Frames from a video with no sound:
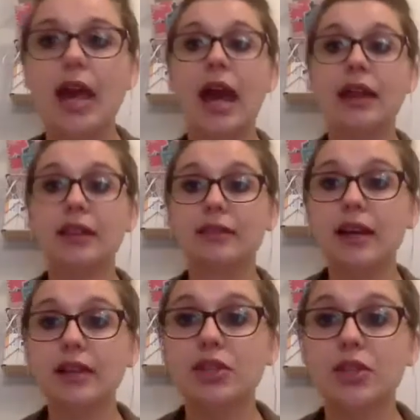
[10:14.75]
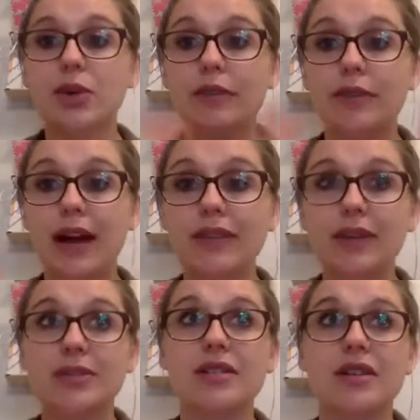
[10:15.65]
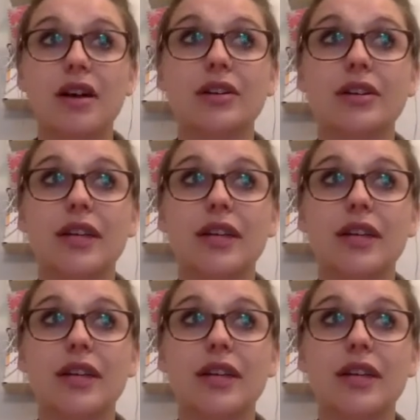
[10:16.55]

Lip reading: And Lavelle is doing $5,000